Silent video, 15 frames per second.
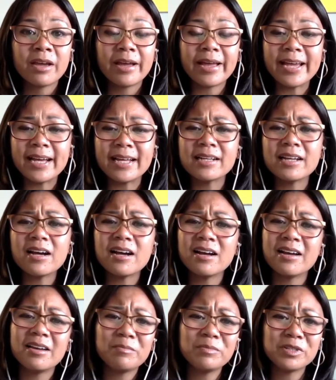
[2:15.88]
And
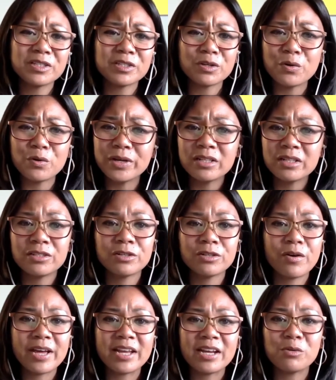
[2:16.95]
I'm just going to go
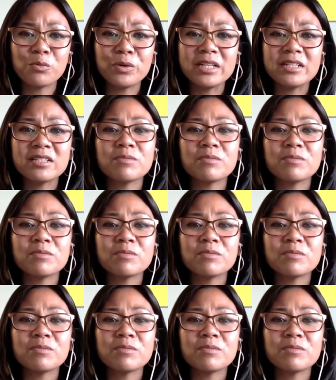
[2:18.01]
ahead and read